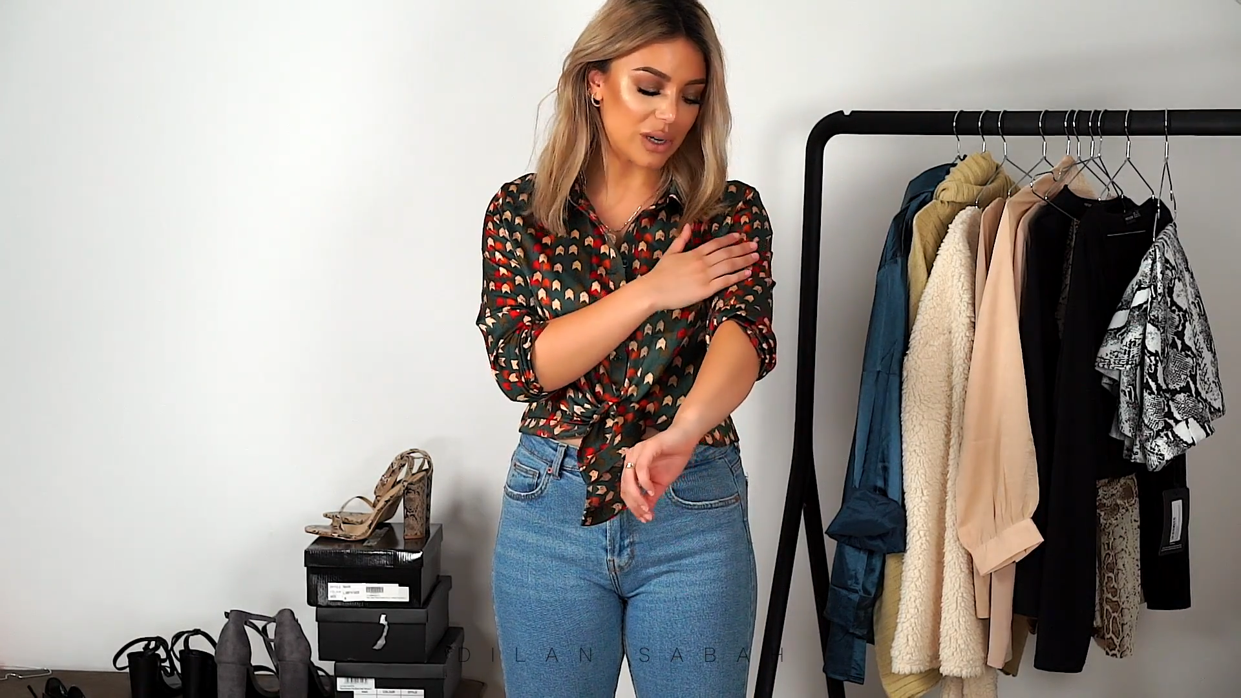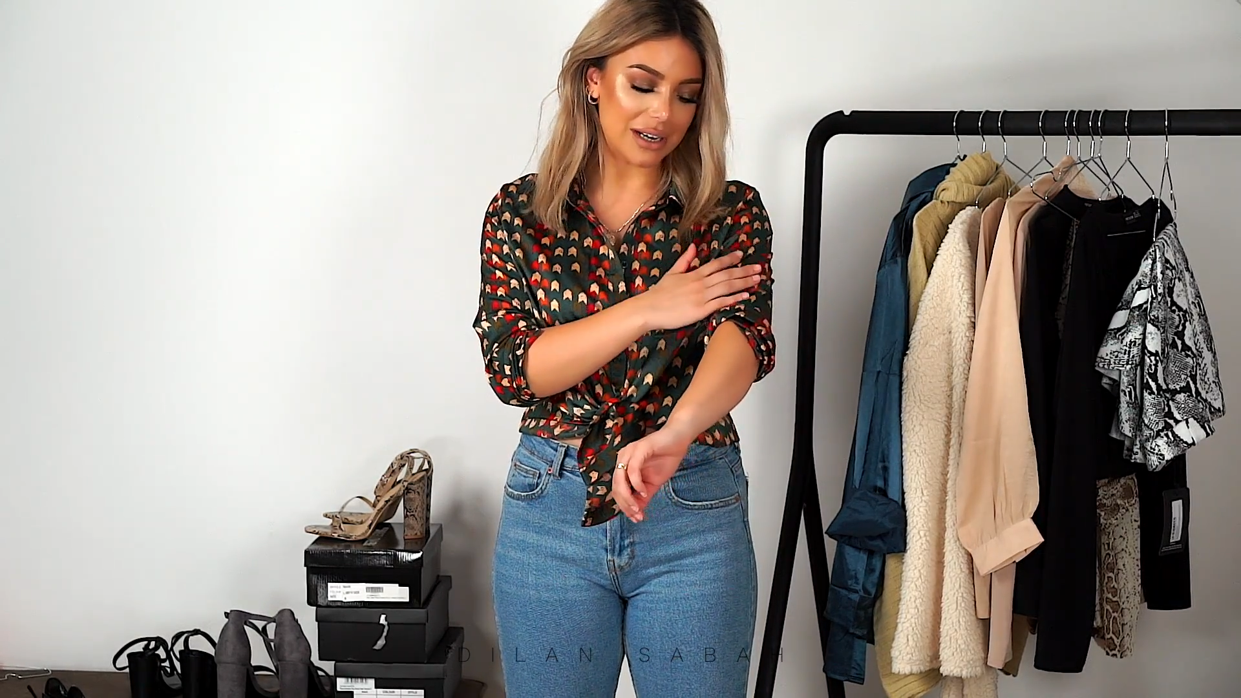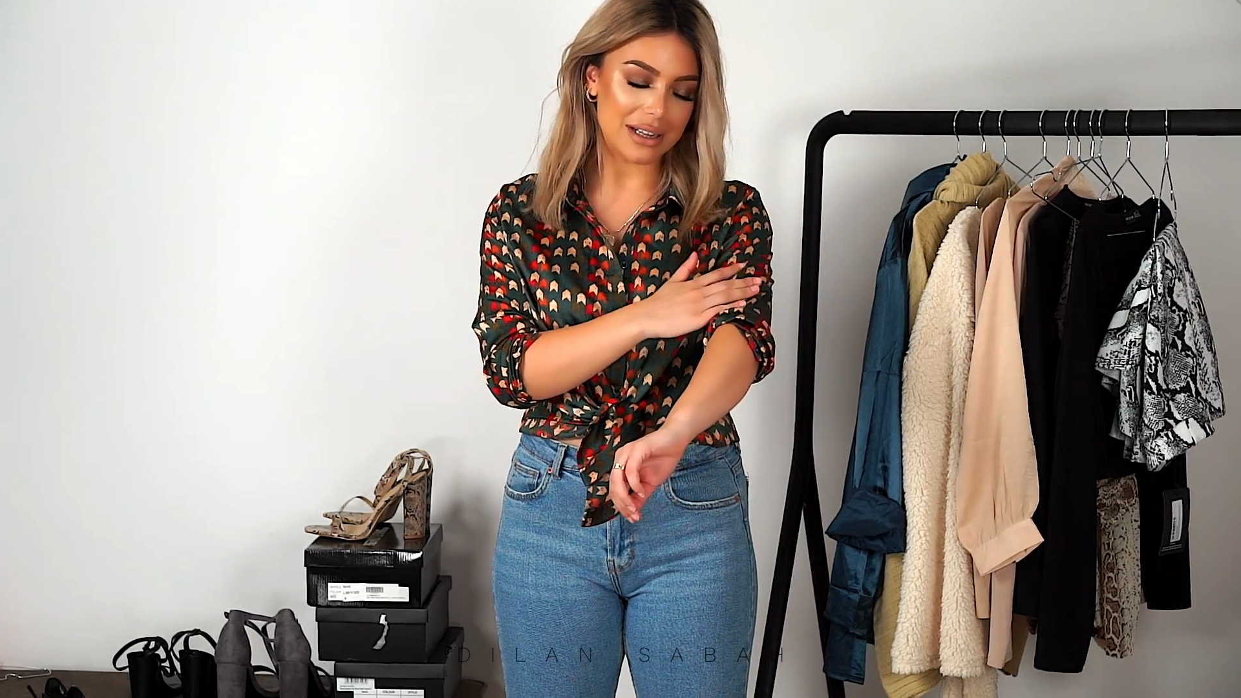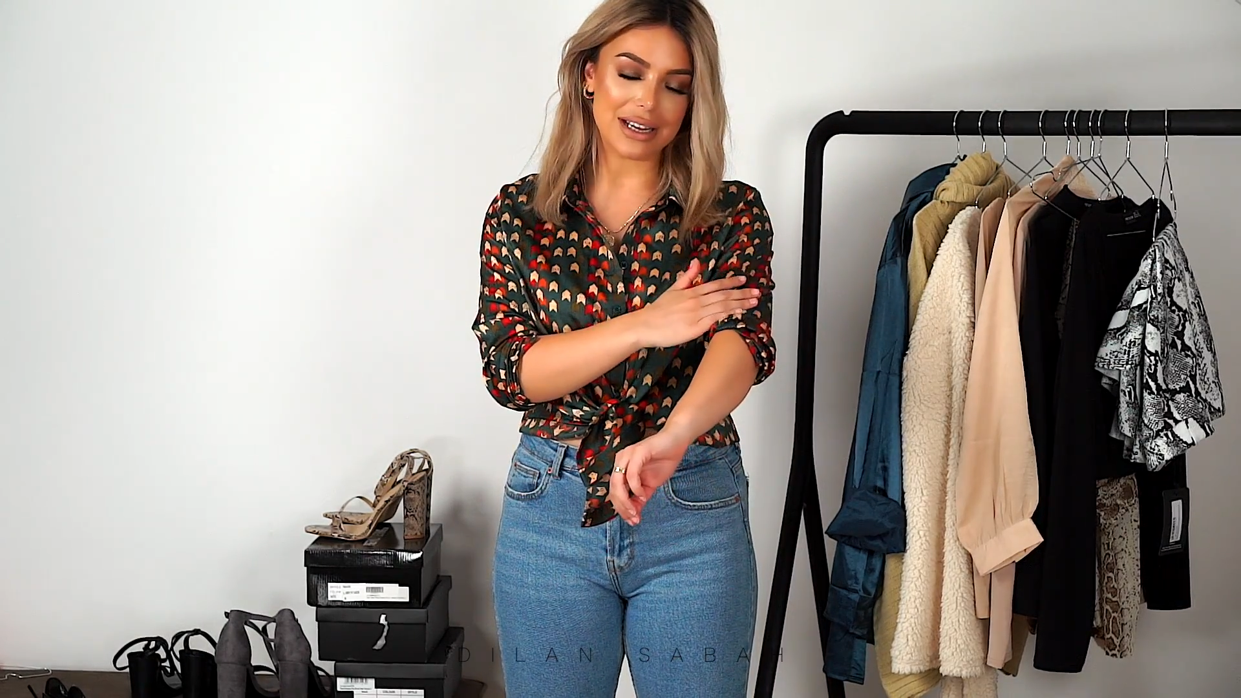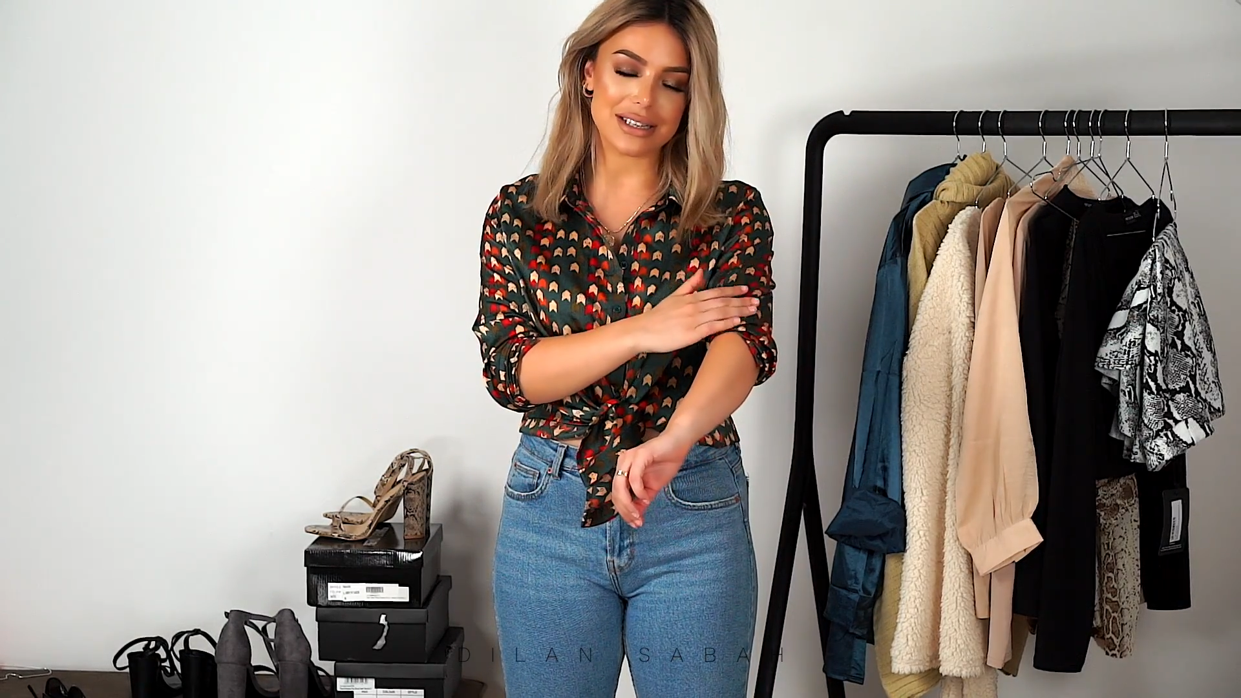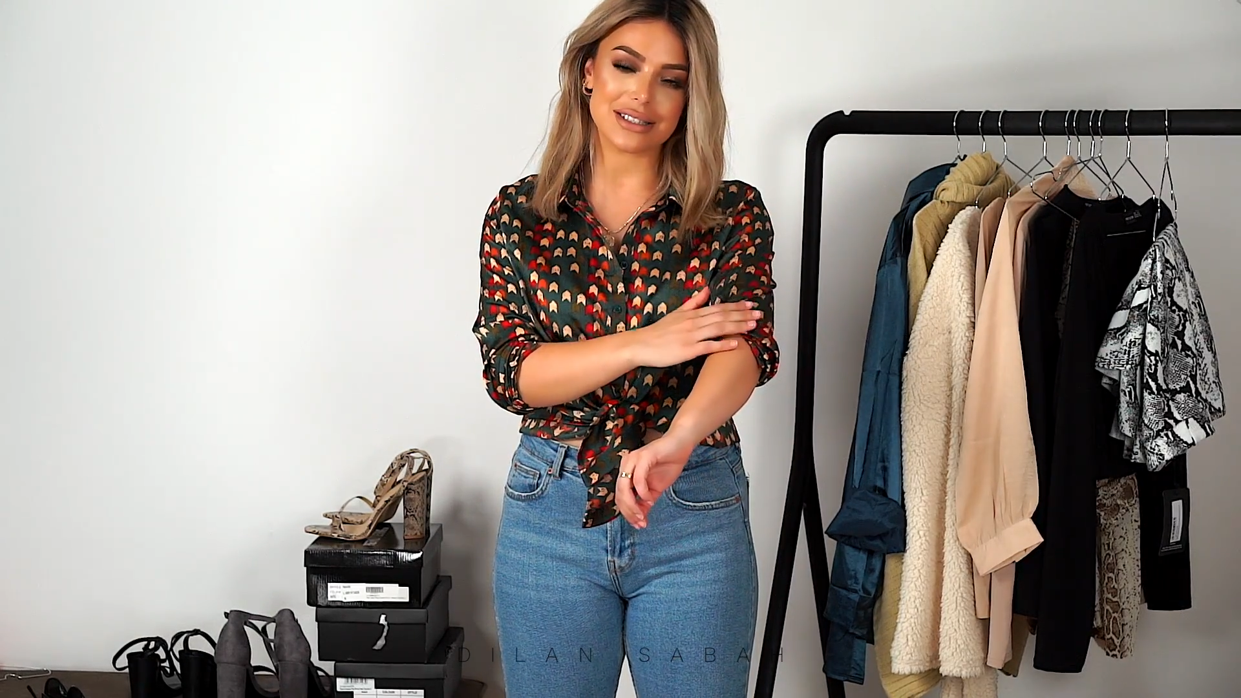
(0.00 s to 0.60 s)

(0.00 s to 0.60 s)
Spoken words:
kind of like a